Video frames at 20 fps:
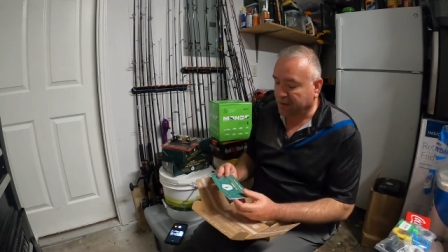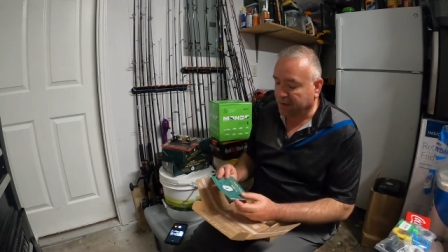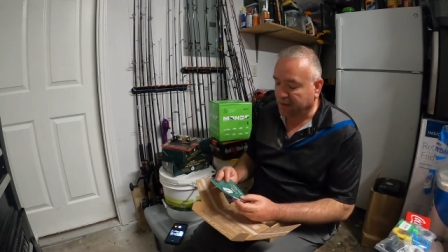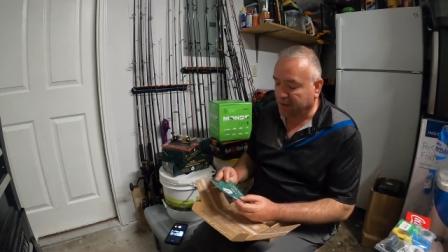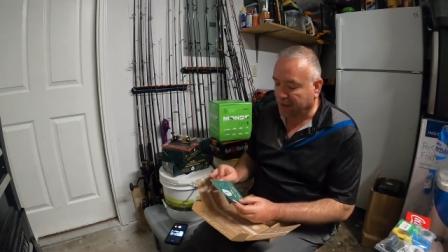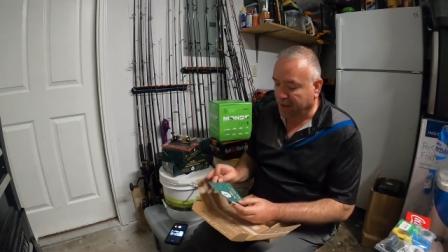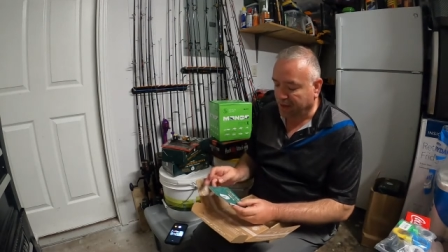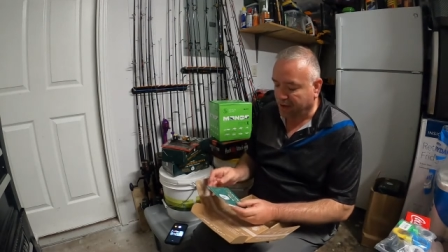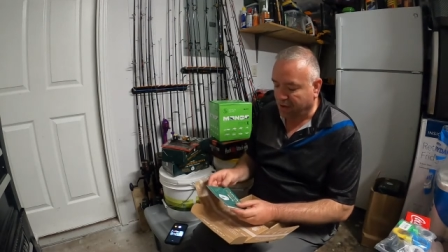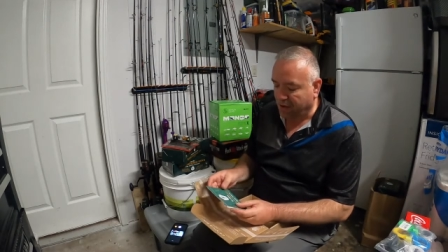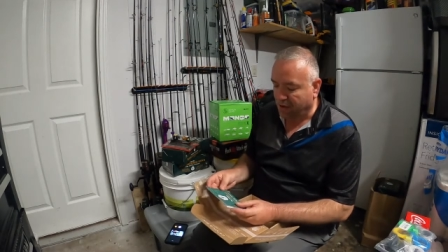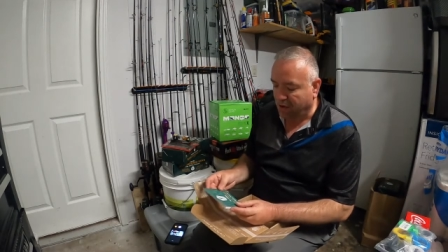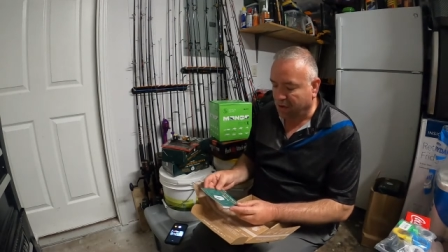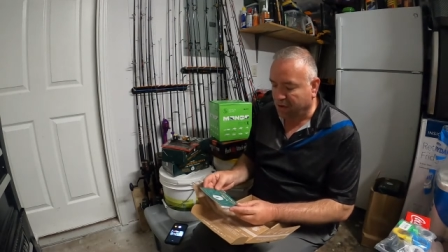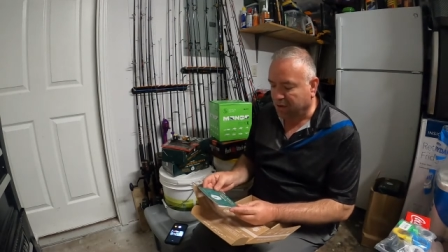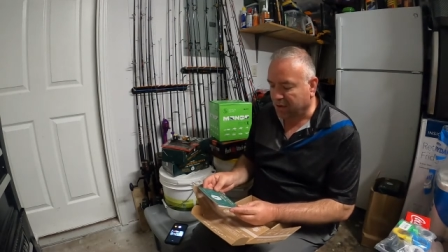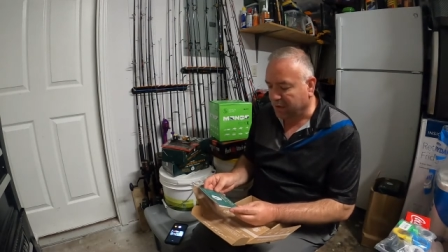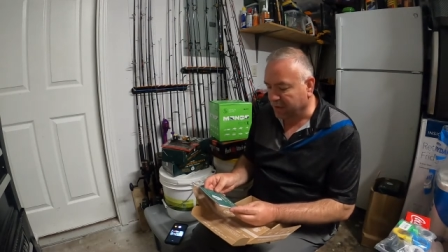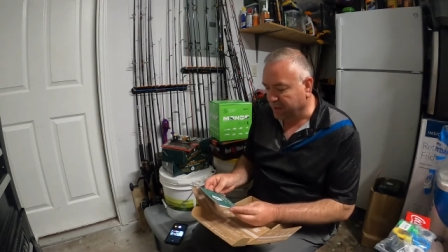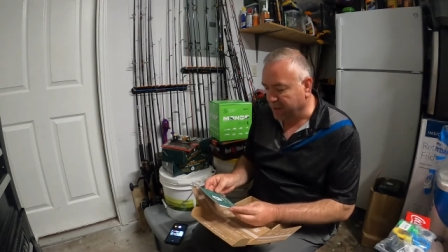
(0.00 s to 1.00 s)
like
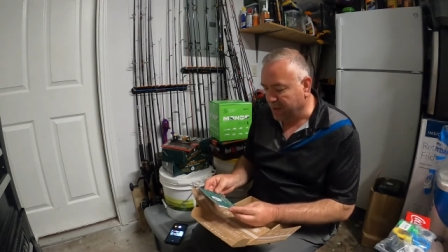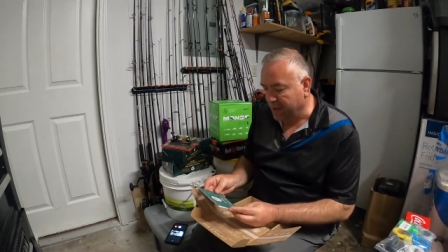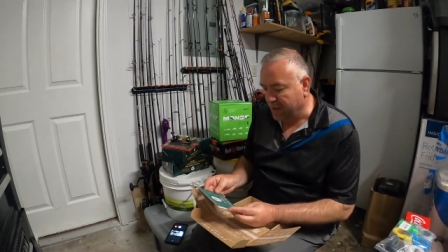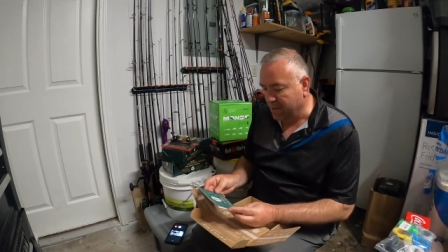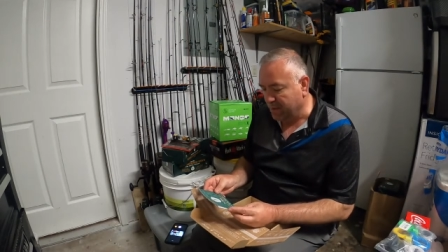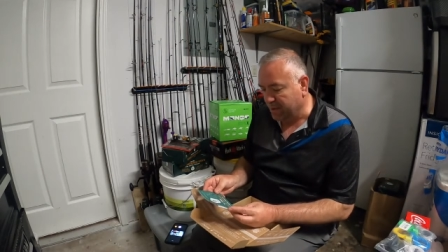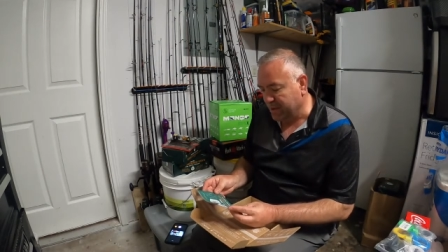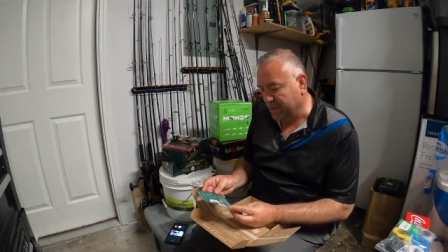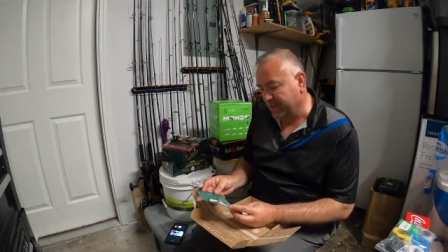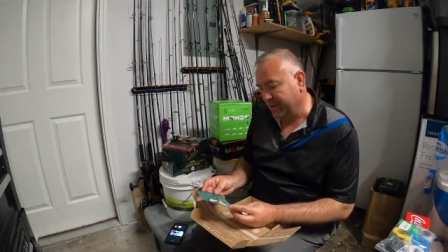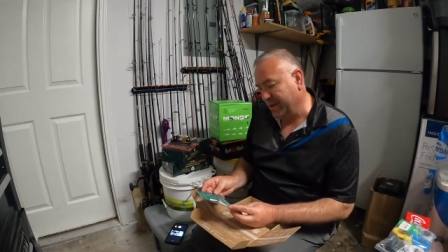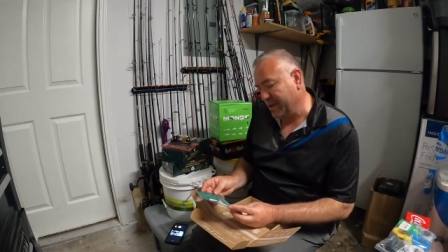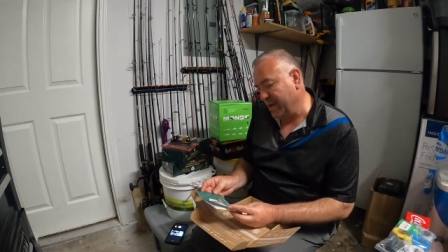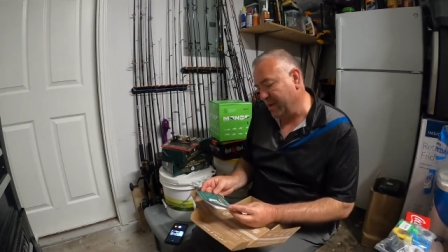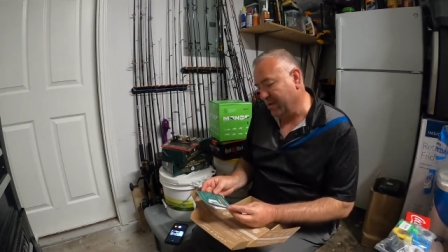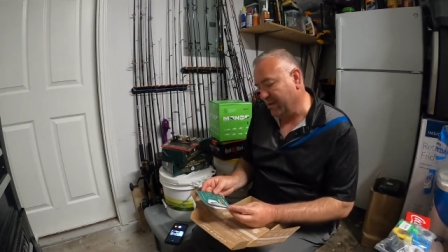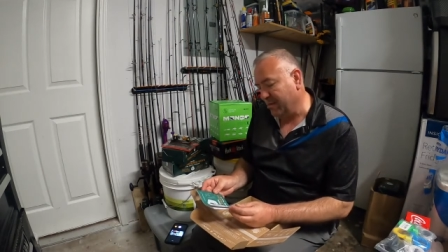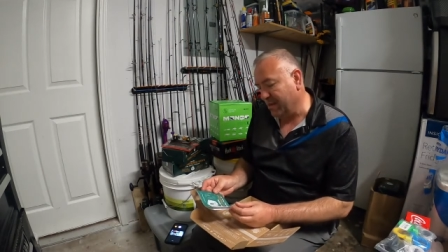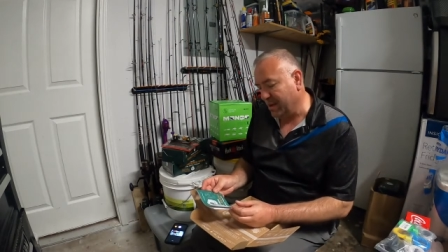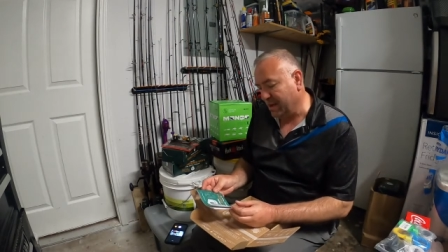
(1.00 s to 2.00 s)
all the mystery
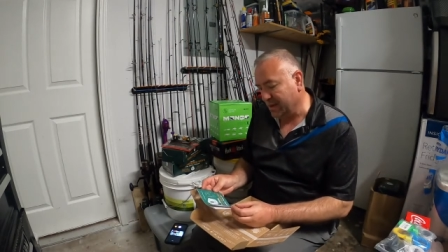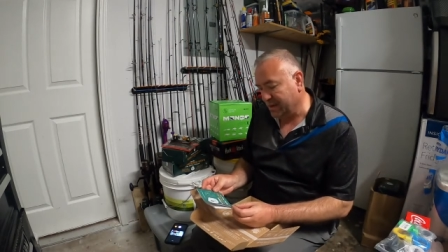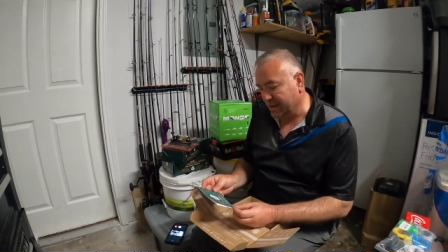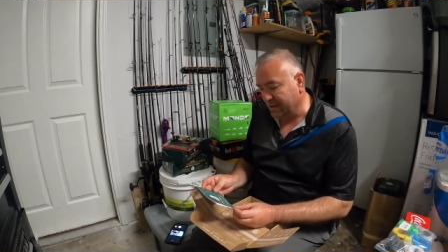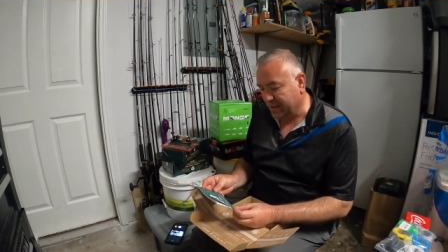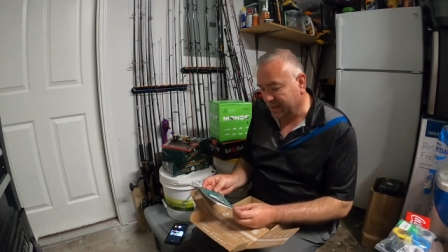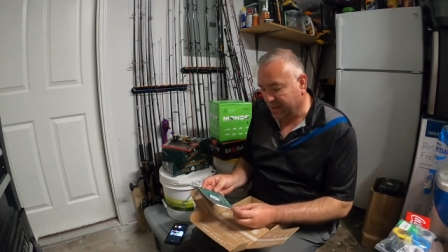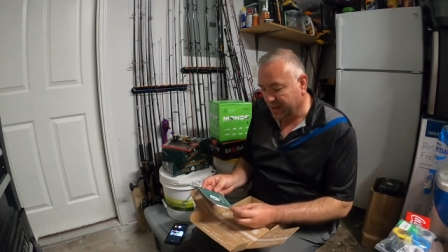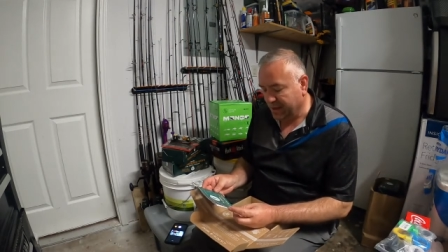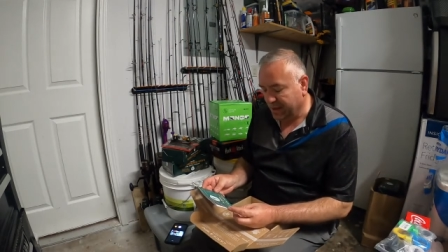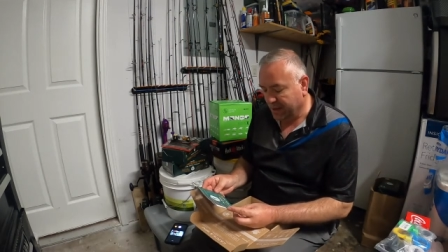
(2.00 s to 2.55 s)
tackle boxes,